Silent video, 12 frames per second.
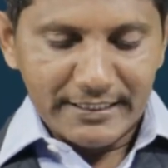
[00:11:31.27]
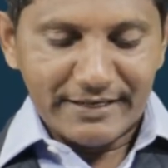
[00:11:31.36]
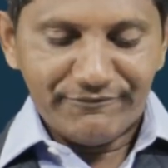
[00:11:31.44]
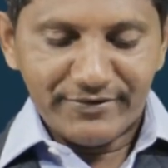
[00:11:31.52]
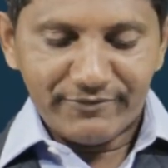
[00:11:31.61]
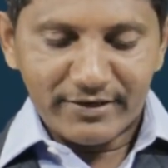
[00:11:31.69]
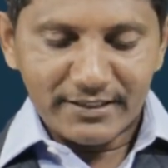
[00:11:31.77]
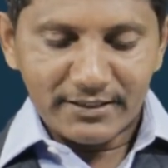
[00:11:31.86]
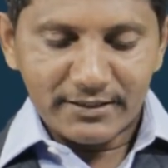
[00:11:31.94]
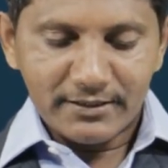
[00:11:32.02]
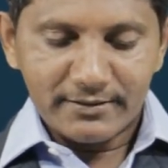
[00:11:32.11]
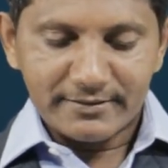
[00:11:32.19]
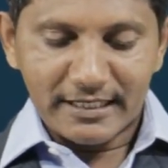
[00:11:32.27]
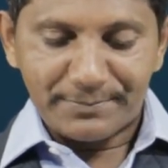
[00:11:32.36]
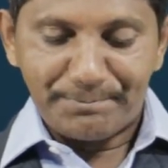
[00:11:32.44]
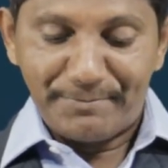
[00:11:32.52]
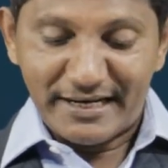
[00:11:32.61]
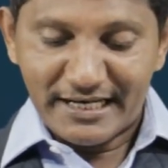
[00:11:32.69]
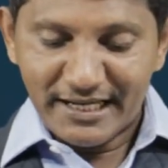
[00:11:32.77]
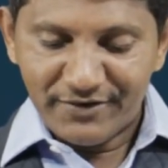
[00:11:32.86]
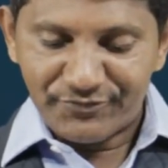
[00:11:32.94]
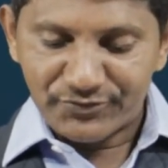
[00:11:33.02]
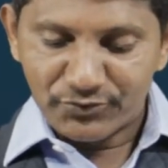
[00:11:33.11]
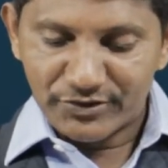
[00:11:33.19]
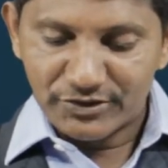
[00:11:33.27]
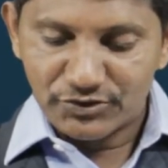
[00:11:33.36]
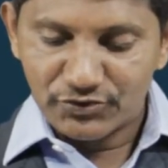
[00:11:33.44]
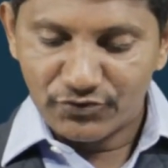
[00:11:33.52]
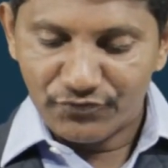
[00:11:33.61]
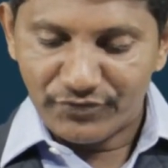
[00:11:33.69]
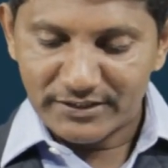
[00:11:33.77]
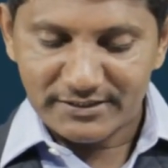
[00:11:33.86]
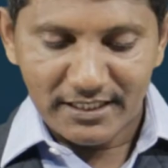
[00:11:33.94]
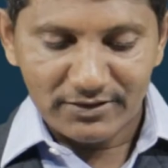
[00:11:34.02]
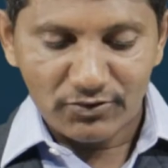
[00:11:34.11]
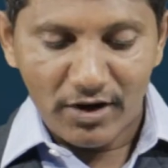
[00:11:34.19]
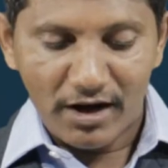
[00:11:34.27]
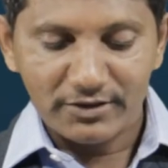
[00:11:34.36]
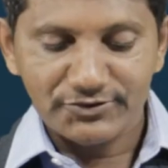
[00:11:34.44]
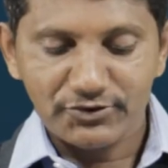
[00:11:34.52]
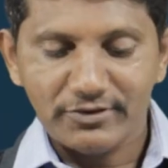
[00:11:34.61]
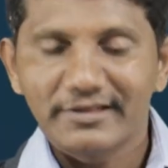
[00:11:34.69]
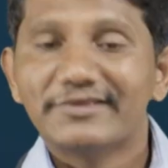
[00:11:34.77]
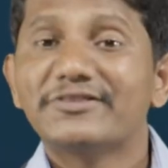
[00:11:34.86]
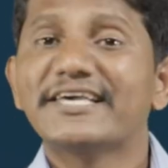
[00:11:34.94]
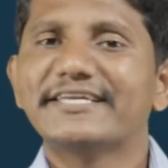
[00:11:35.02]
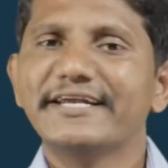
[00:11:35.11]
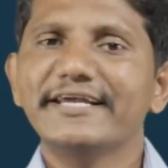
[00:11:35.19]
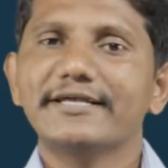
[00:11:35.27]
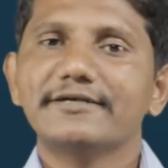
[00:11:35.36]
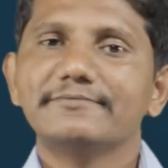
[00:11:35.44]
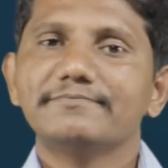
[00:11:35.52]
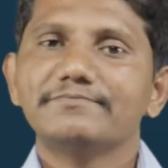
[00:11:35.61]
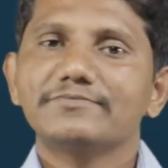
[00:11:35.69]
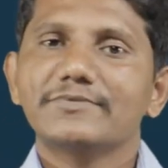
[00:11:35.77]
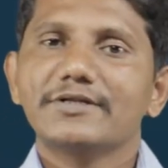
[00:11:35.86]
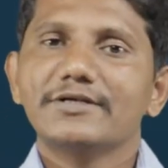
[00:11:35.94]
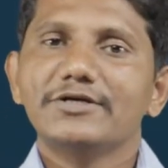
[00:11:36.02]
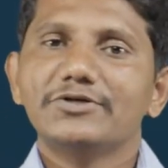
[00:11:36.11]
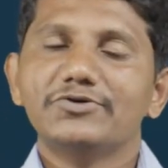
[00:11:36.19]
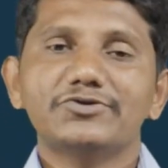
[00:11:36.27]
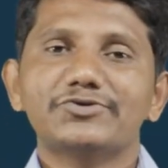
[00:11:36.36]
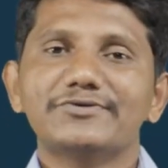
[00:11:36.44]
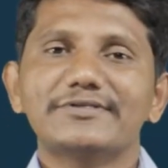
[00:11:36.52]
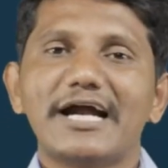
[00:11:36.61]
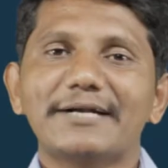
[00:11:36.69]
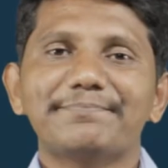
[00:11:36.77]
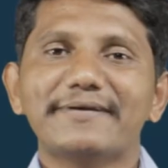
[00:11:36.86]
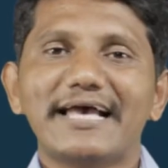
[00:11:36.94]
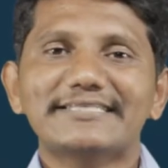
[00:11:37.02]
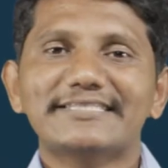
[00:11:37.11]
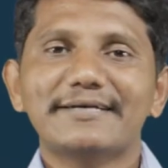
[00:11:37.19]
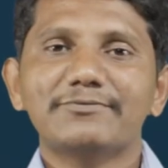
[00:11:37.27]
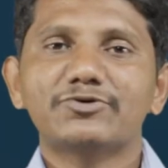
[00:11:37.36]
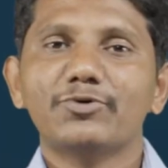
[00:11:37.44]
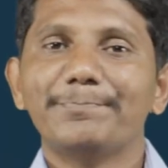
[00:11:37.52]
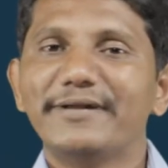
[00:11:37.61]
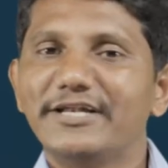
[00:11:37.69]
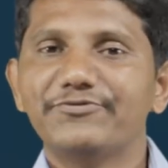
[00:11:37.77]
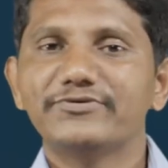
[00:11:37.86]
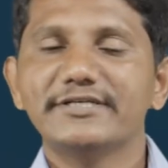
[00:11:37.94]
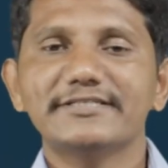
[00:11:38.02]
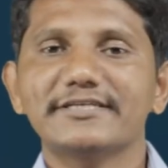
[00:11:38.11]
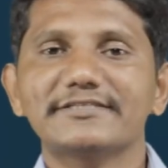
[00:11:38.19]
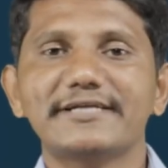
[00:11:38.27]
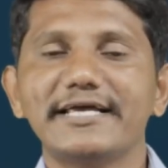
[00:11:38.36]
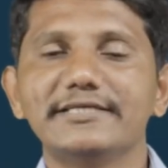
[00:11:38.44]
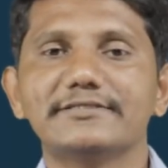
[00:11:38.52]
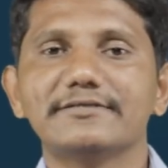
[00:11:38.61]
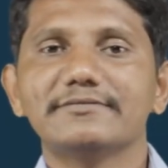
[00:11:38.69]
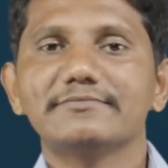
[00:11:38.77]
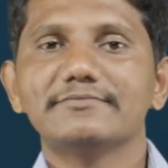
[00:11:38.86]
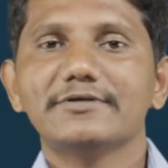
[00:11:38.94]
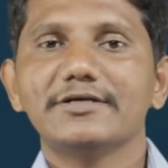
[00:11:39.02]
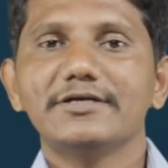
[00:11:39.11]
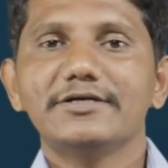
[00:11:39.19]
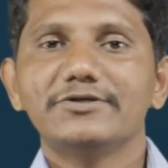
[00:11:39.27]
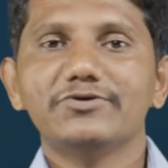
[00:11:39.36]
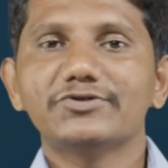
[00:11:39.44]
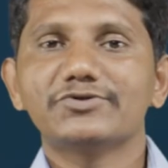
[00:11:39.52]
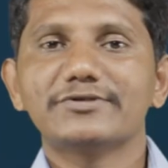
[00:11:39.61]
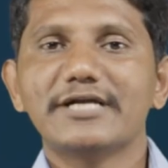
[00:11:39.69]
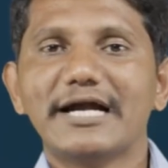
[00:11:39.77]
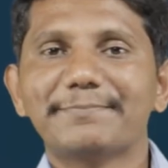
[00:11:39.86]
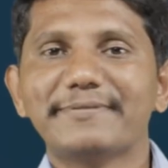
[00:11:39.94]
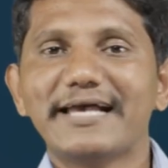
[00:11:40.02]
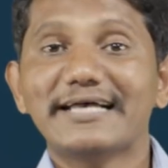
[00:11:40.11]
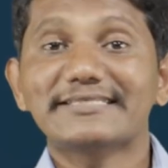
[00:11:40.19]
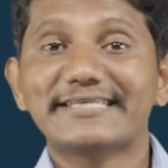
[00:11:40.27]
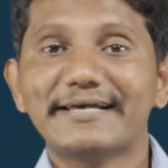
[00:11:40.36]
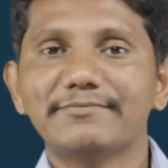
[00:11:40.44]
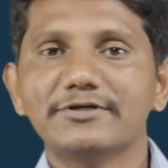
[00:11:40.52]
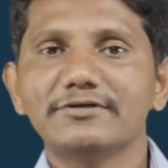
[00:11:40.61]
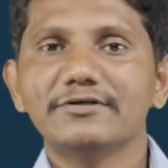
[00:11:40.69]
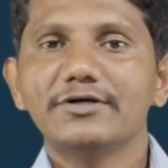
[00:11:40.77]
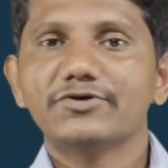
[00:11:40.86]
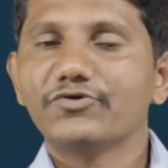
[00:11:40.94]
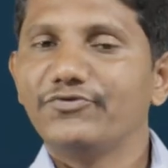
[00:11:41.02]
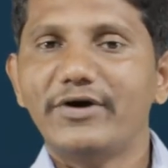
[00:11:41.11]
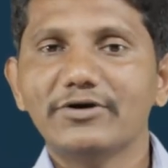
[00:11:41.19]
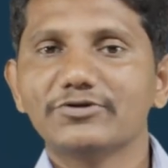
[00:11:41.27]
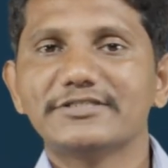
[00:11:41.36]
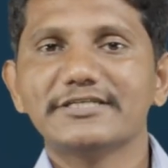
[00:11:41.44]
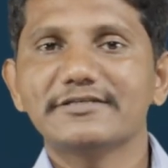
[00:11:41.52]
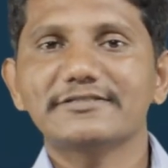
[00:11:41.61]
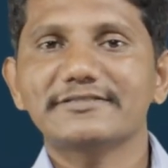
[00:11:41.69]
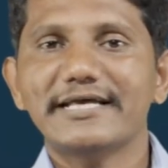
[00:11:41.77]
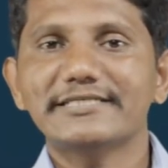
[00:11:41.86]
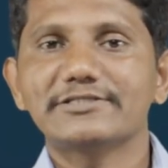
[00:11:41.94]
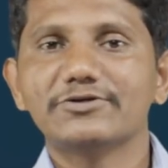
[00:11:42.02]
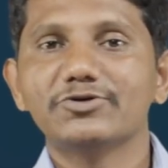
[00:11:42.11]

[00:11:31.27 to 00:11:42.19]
Everyone that believed to the Jew first and to also the Greek. You should not be ashamed to believe Jesus Christ. You should not be ashamed to follow Jesus Christ.